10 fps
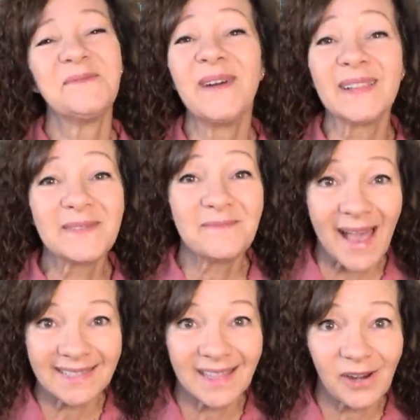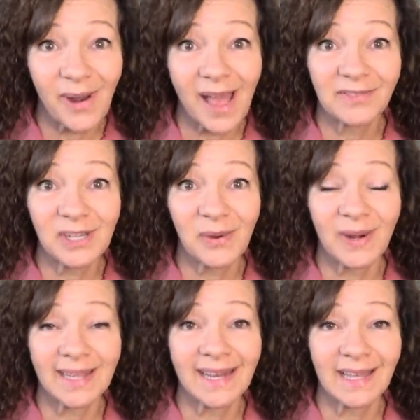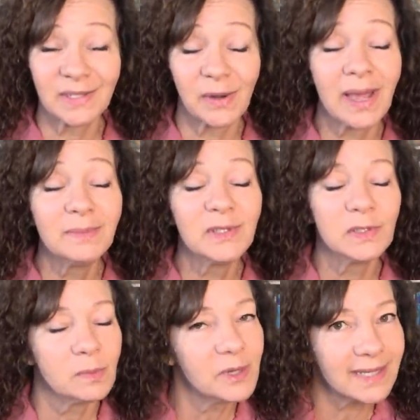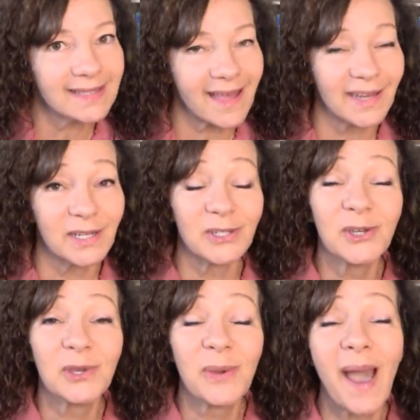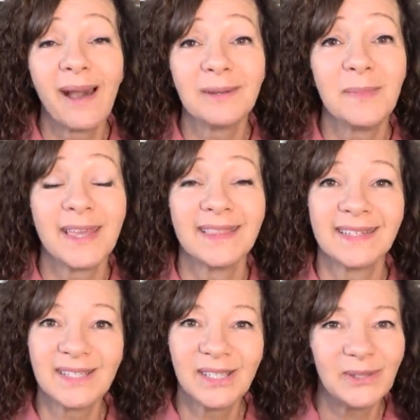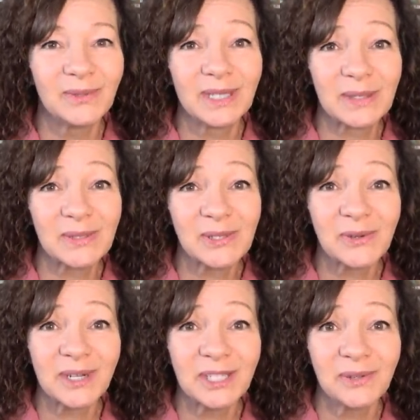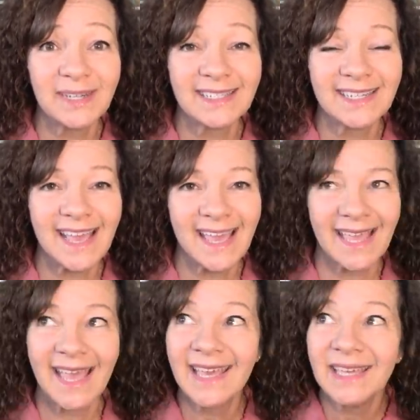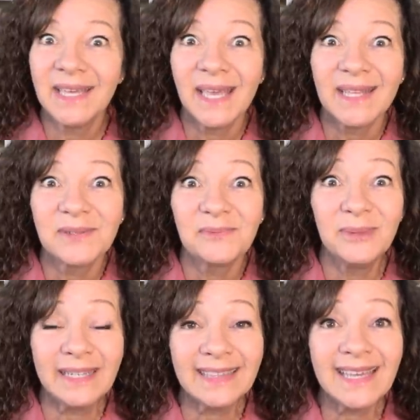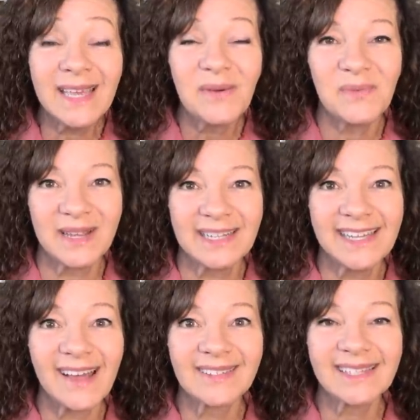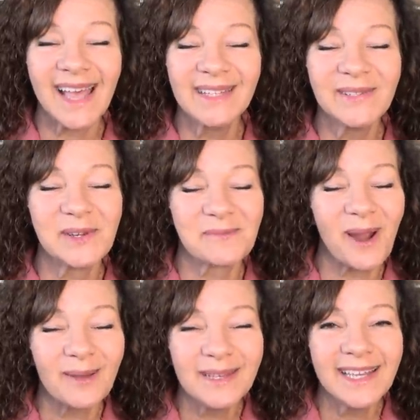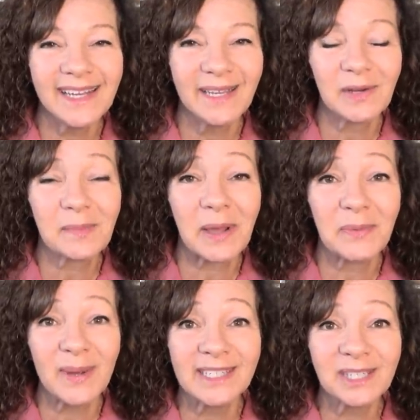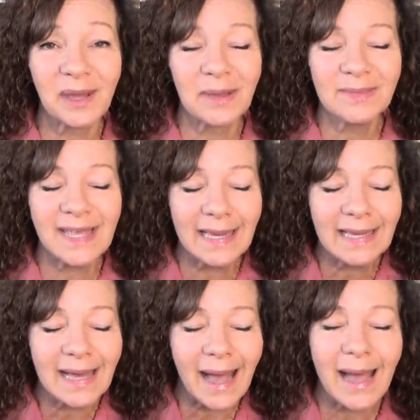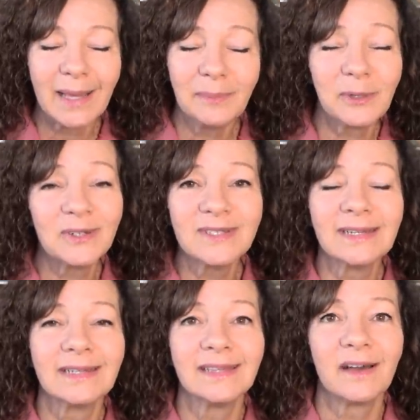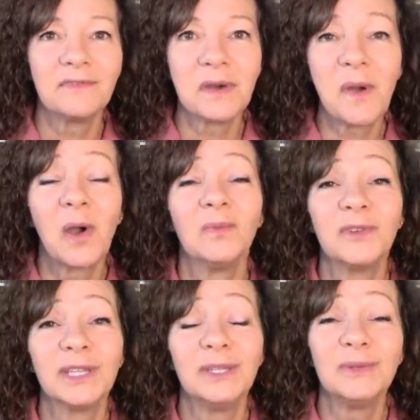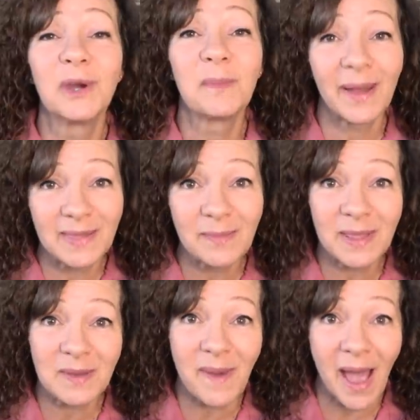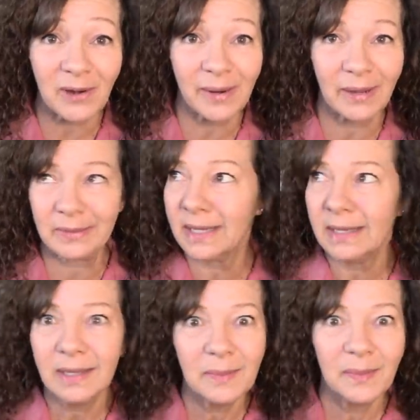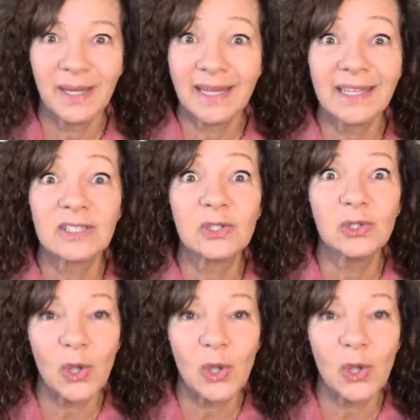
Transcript: welcome back to the Crafty Organizer. I'm super excited to show you how to make this cute little storage unit today. It's really windy outside, so you're probably gonna hear my wind chimes, I personally love them. Hopefully you don't mind them in the background, but it's